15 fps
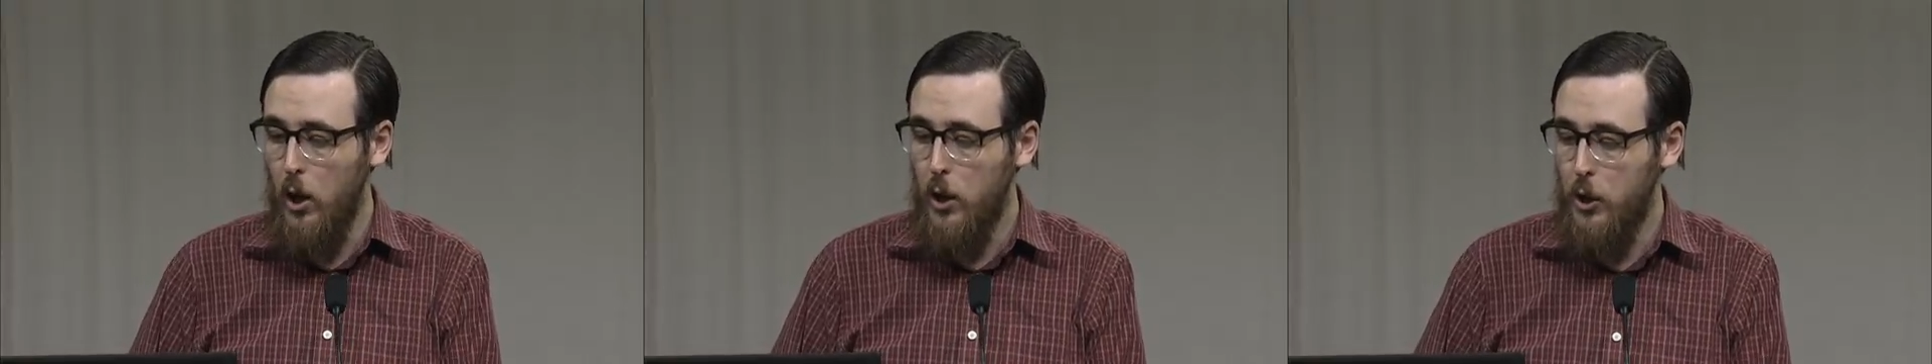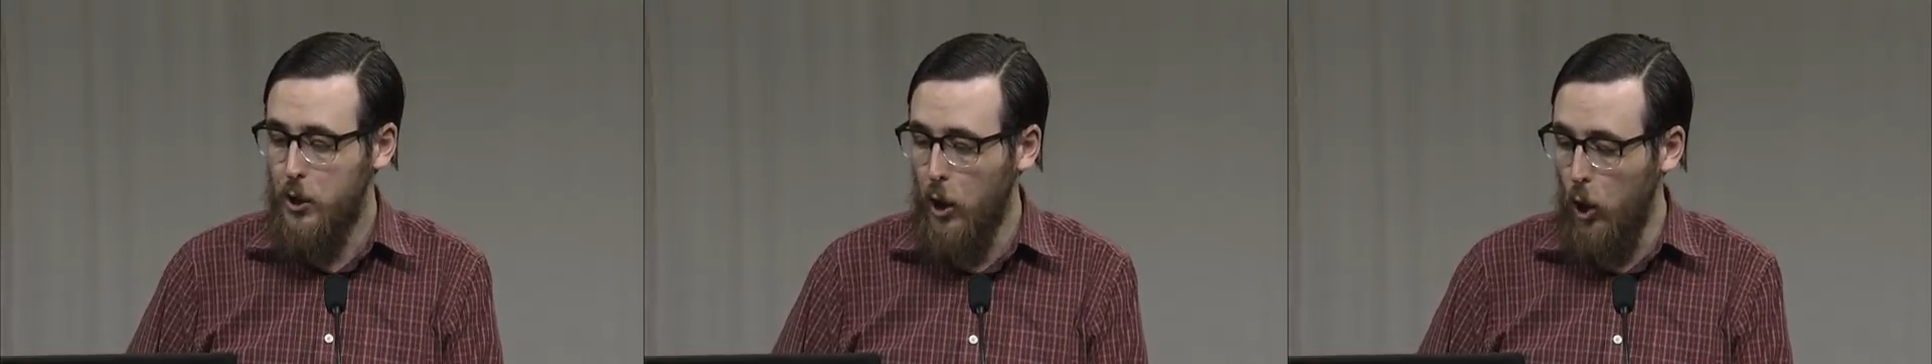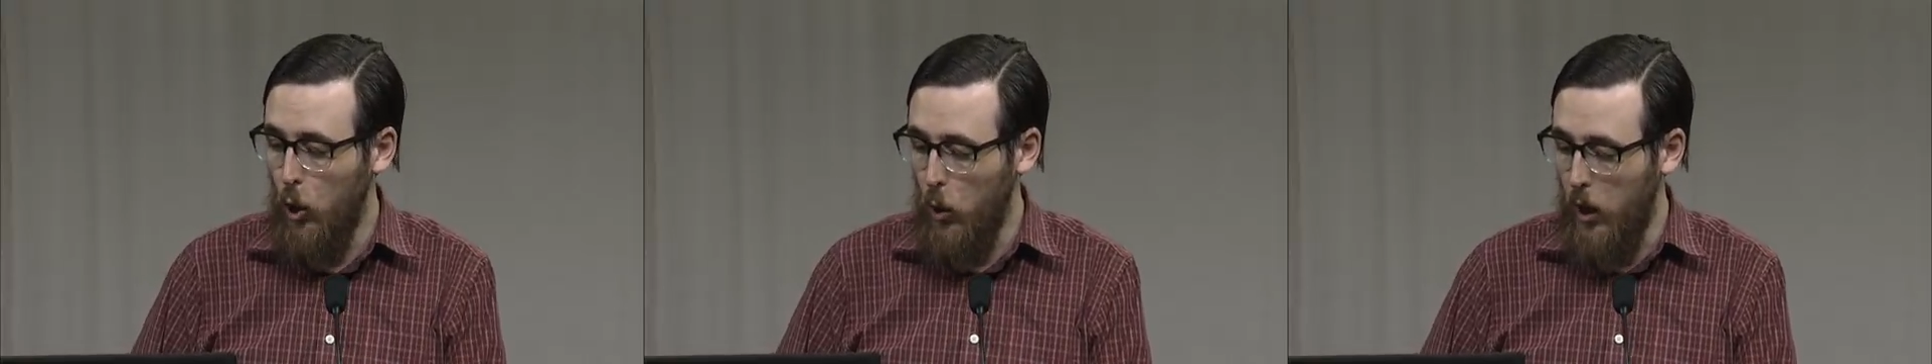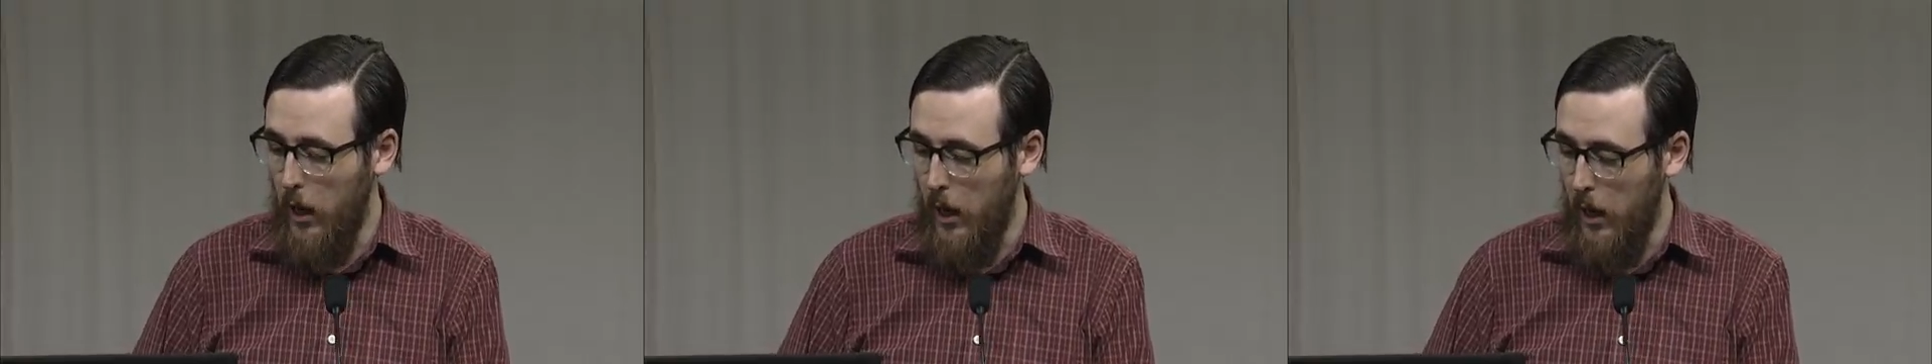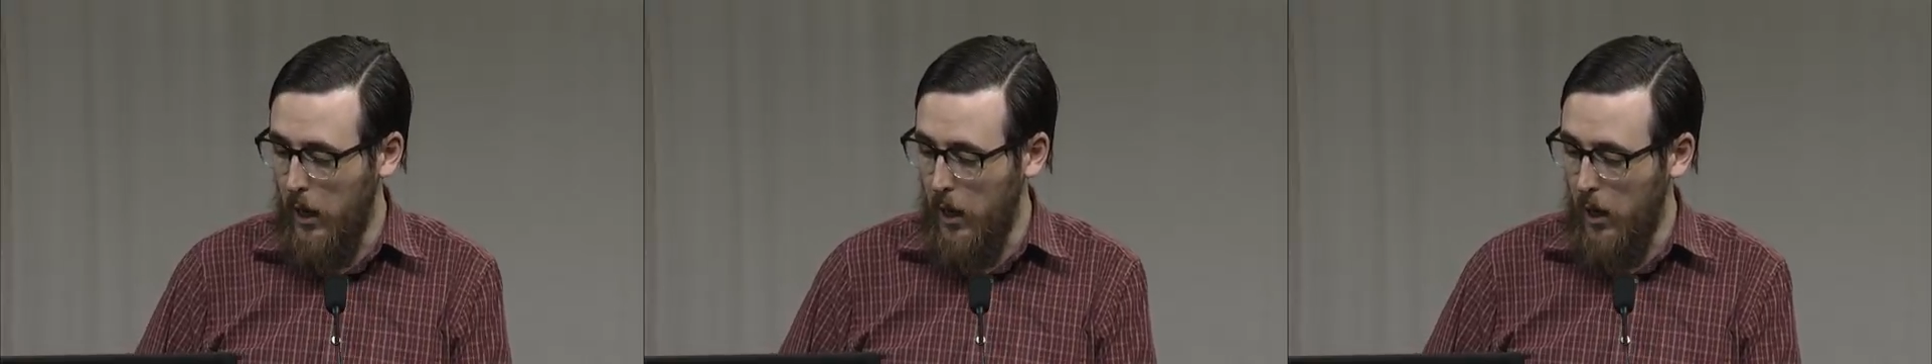
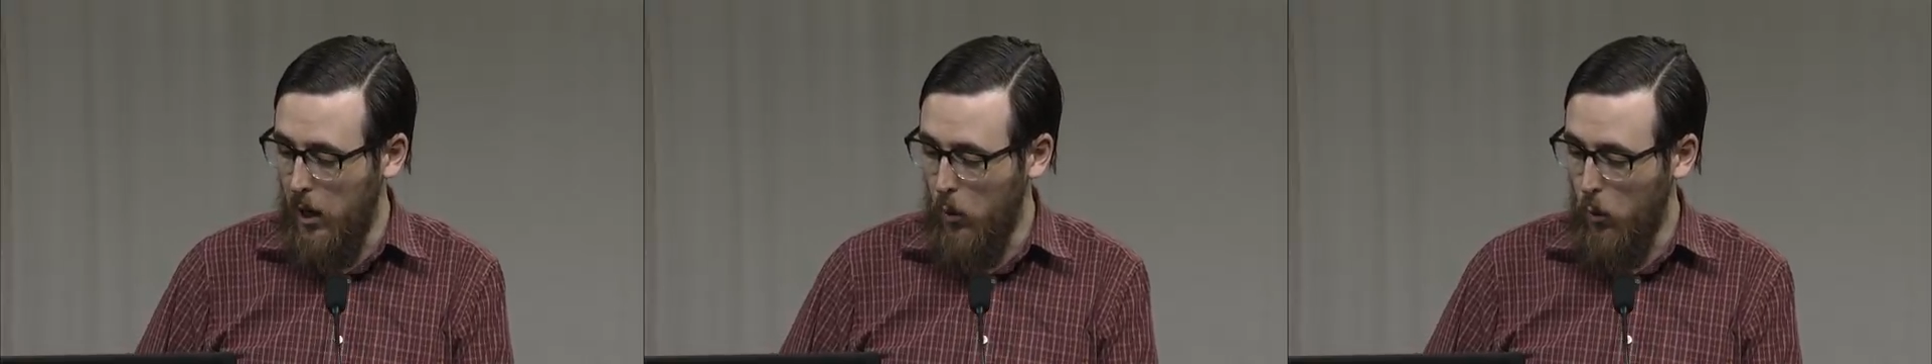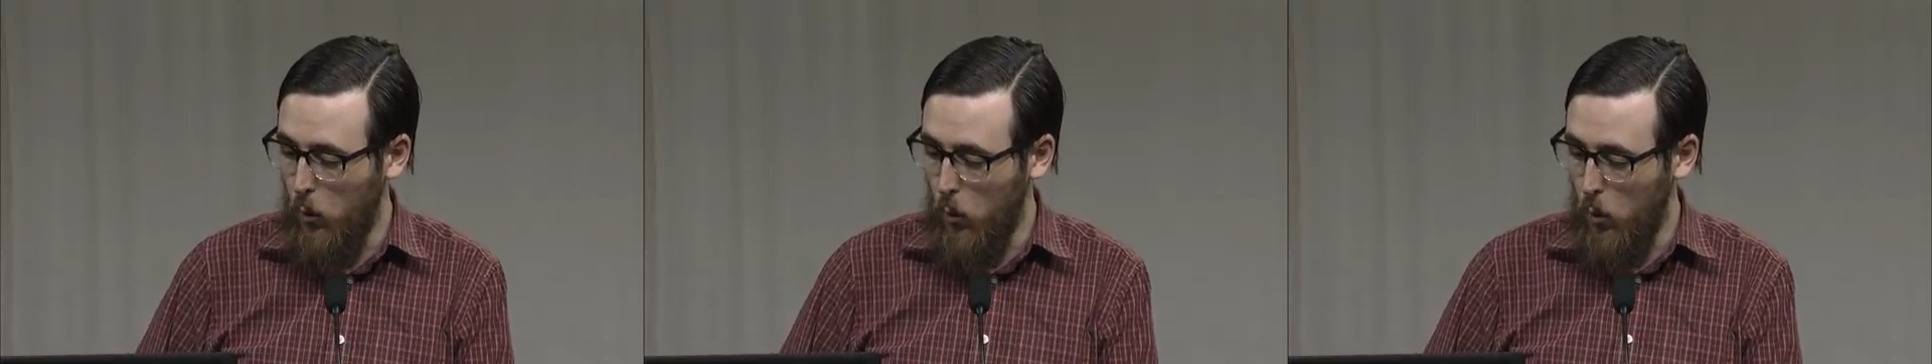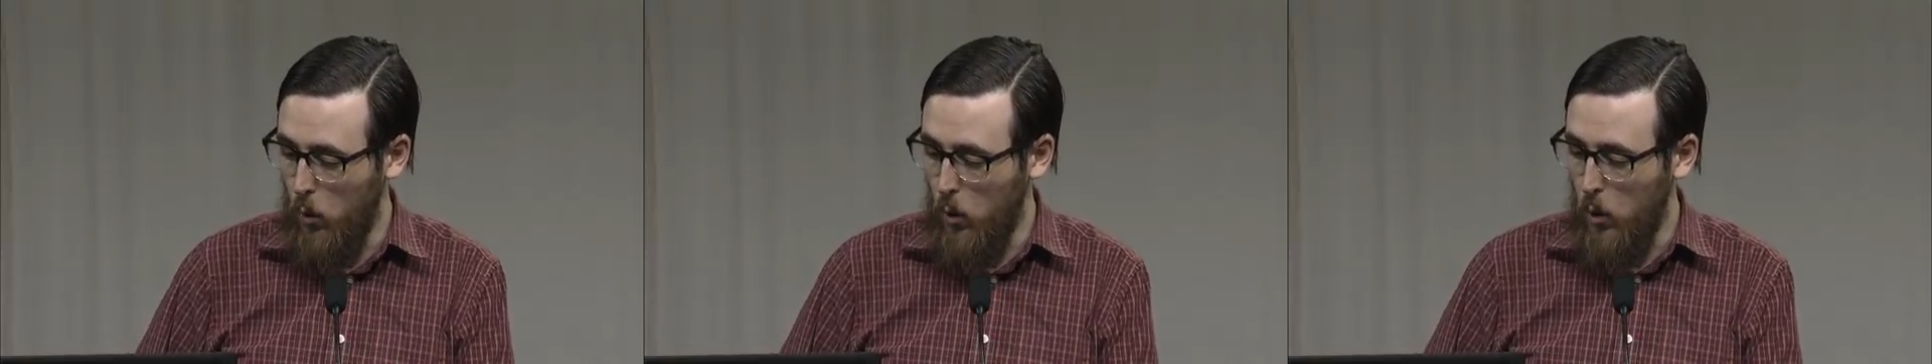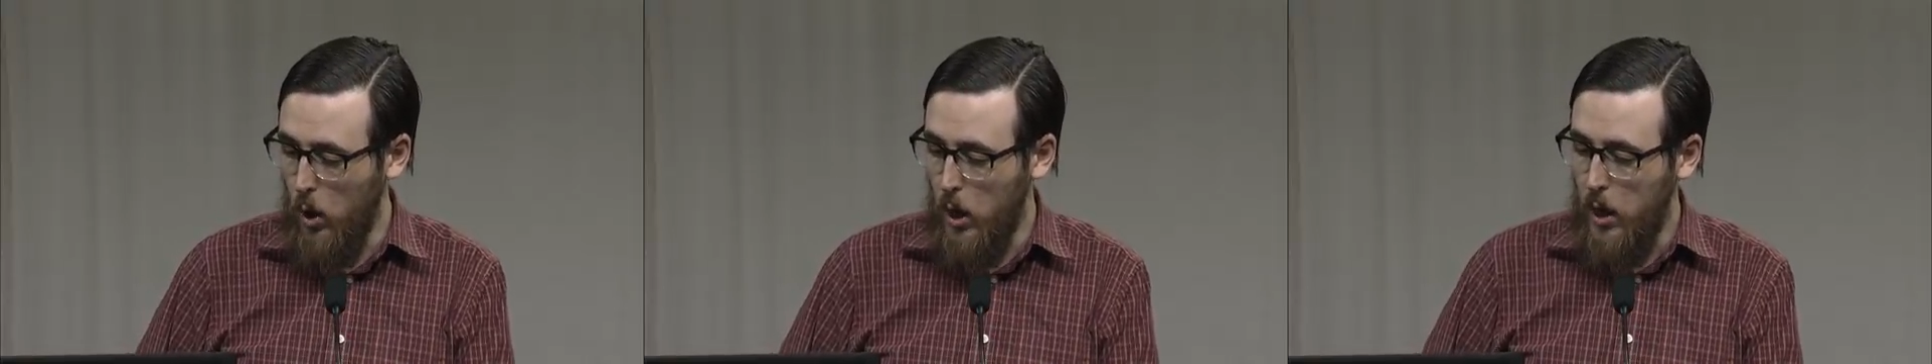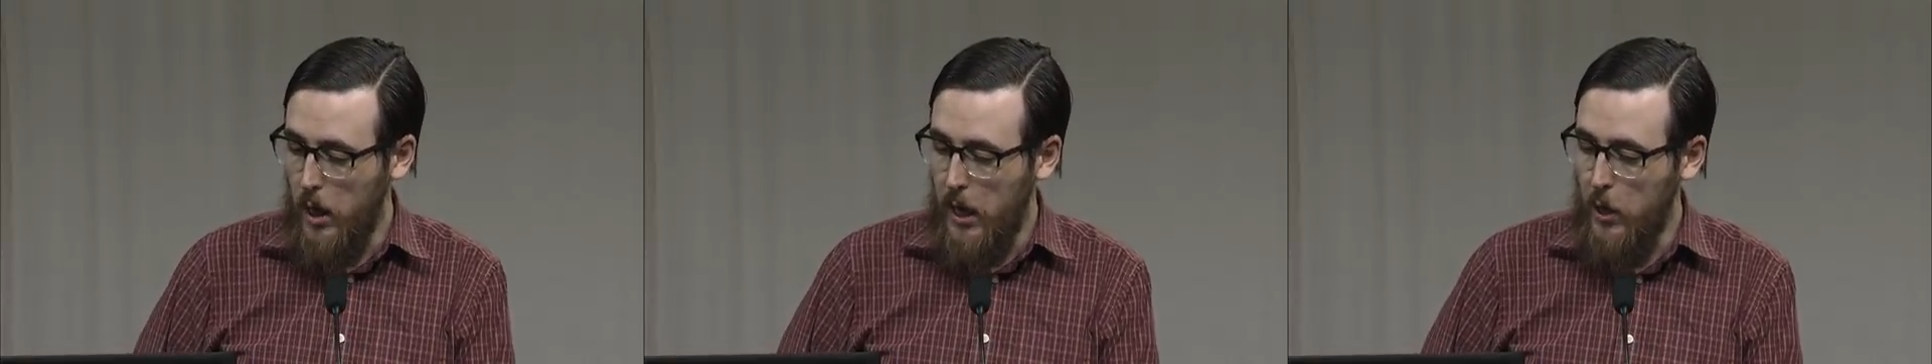So
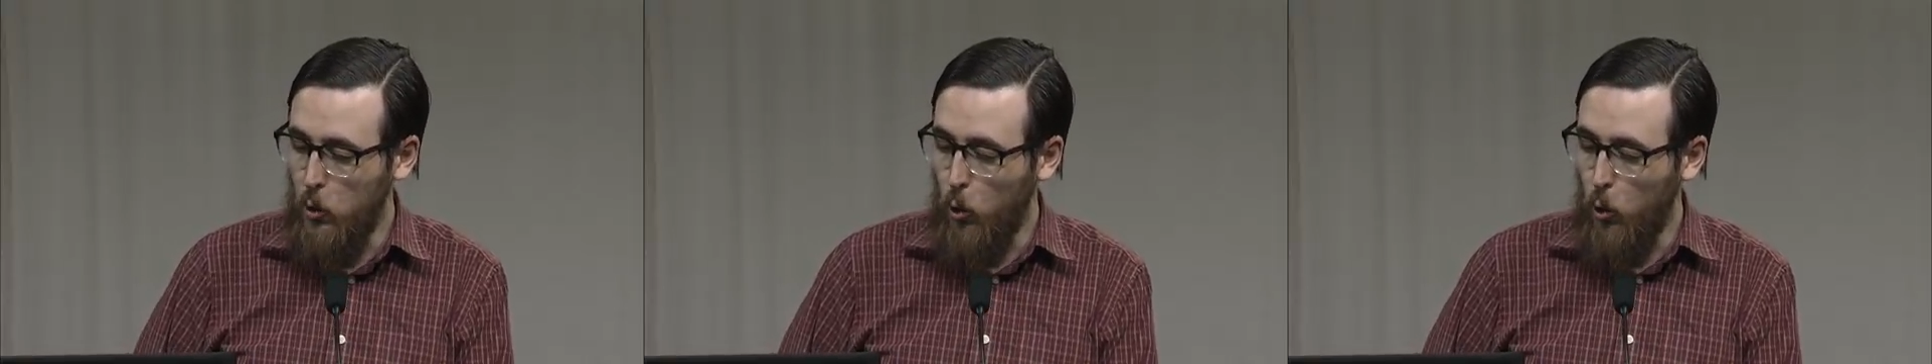in